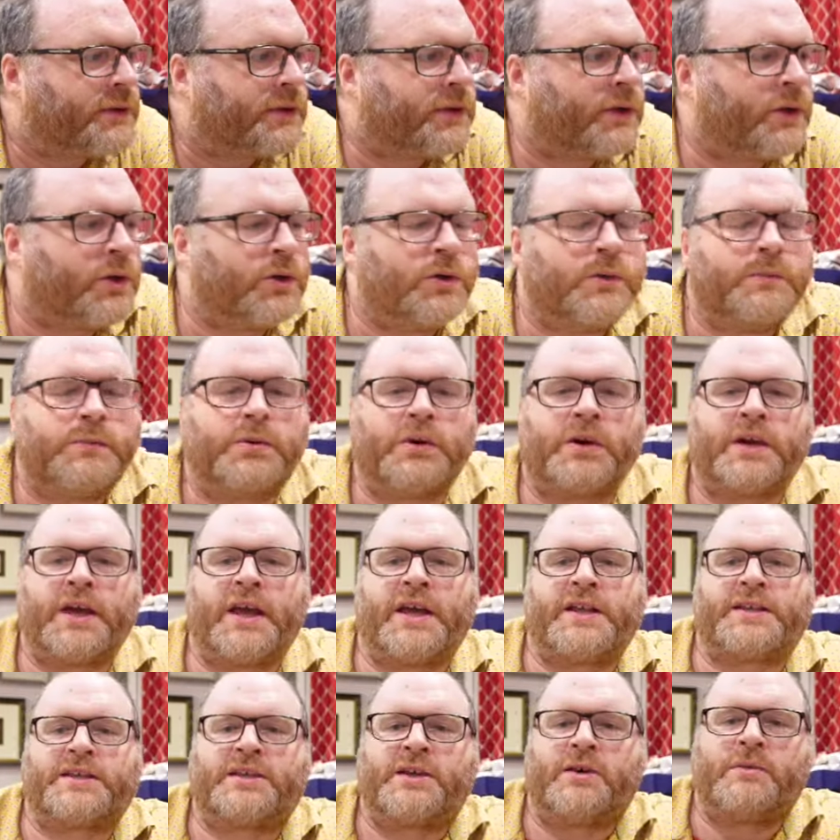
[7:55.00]
un
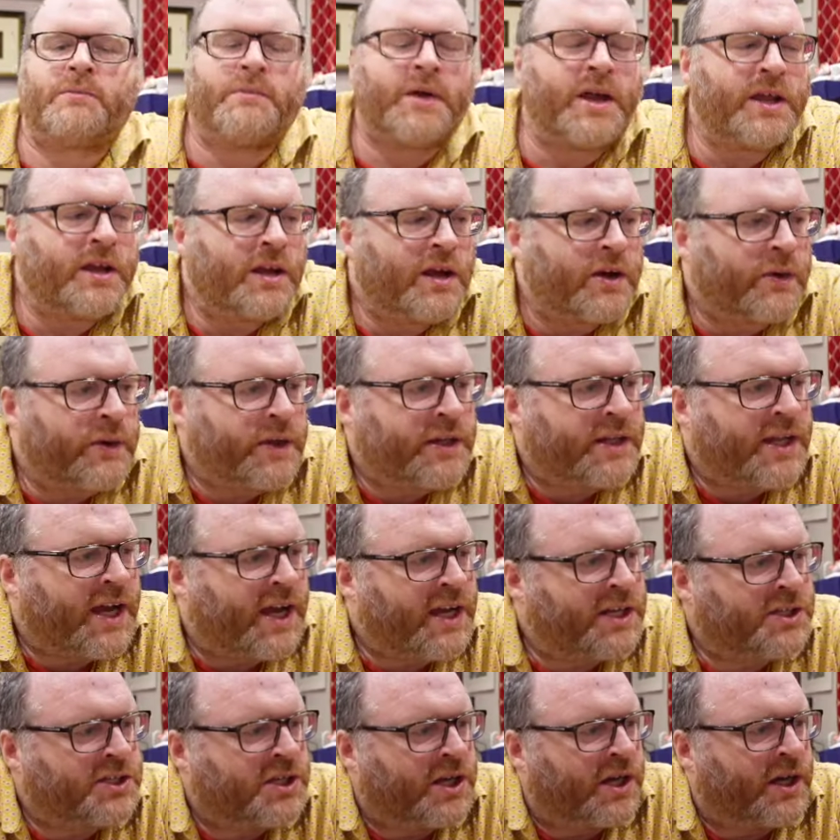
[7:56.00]
poquito meno
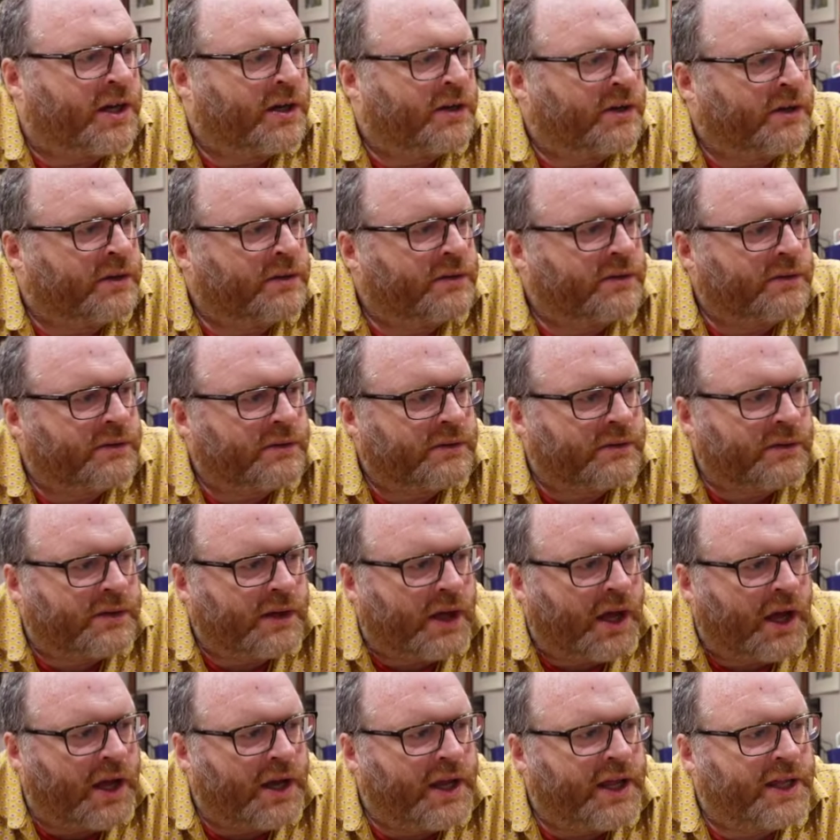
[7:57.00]
adagio,
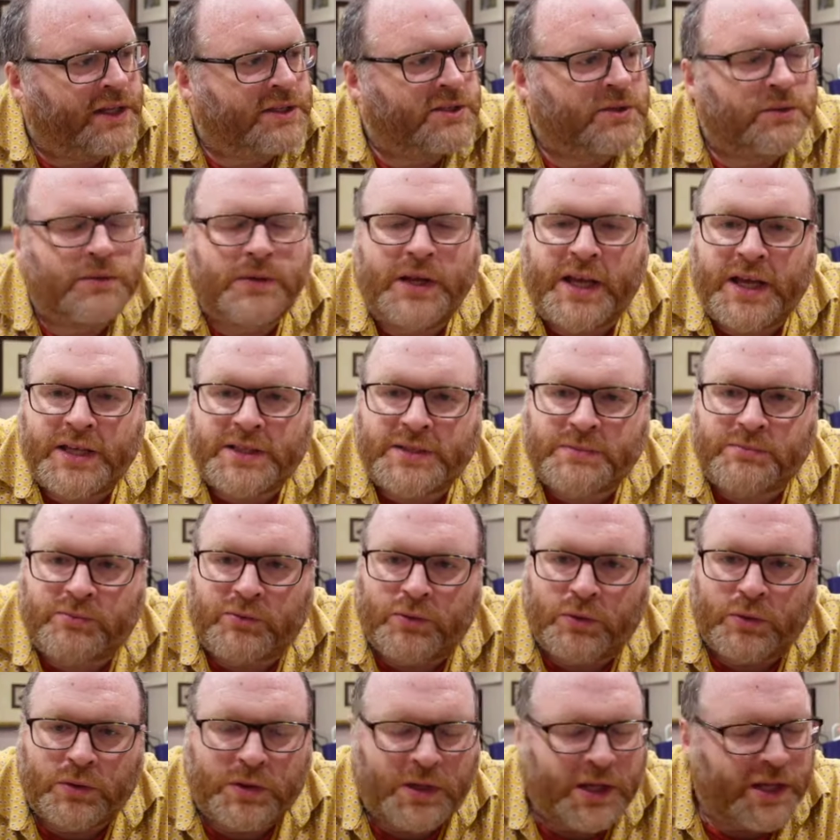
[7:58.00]
a little less
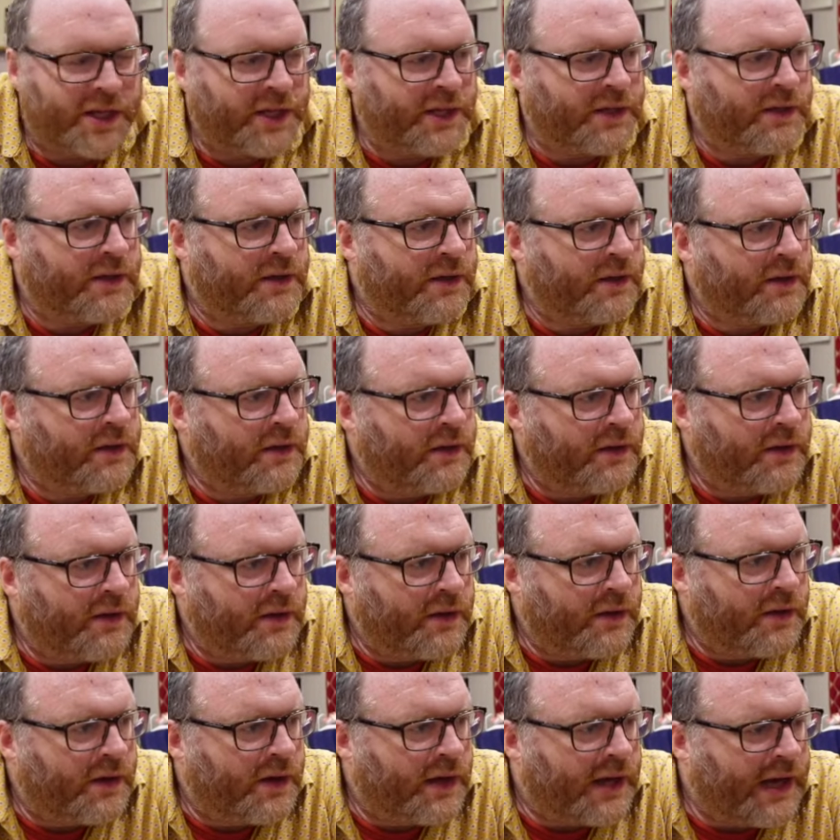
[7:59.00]
broadly.
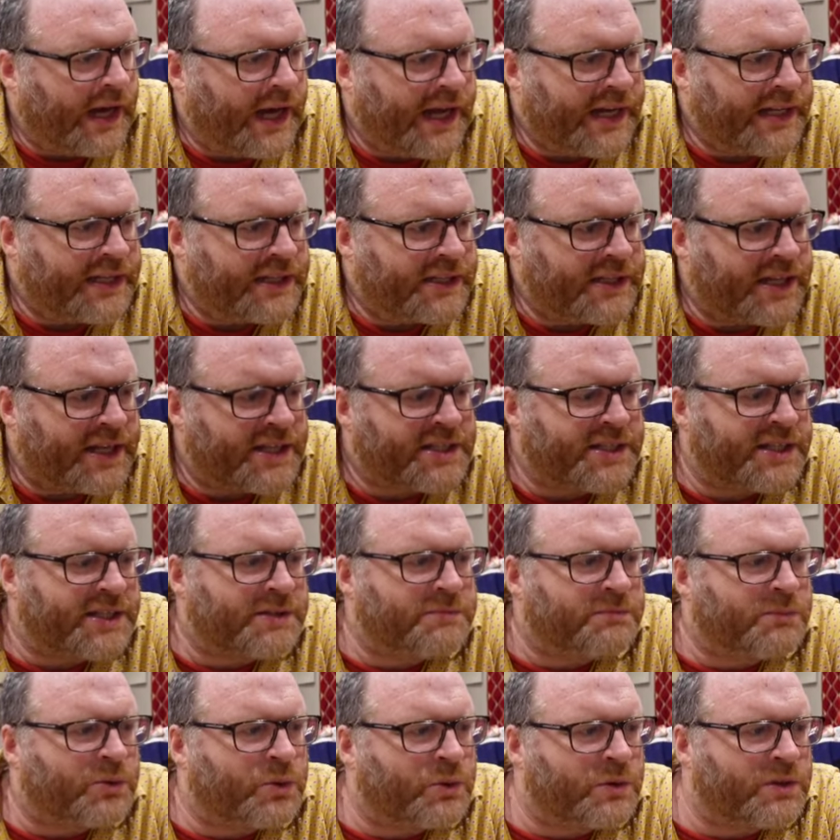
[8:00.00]
And this
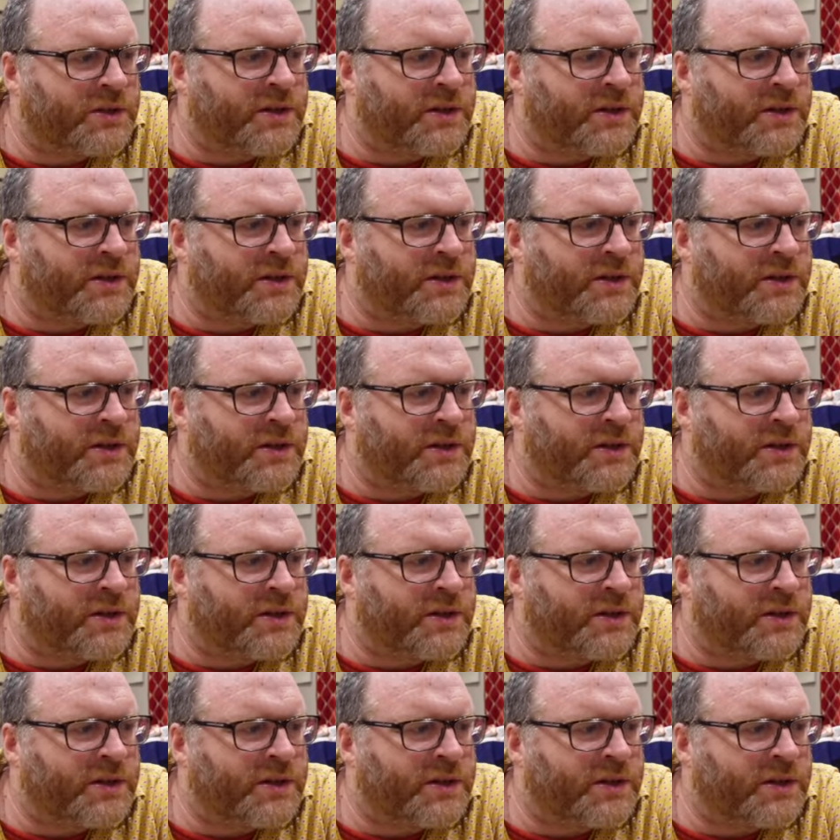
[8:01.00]
is more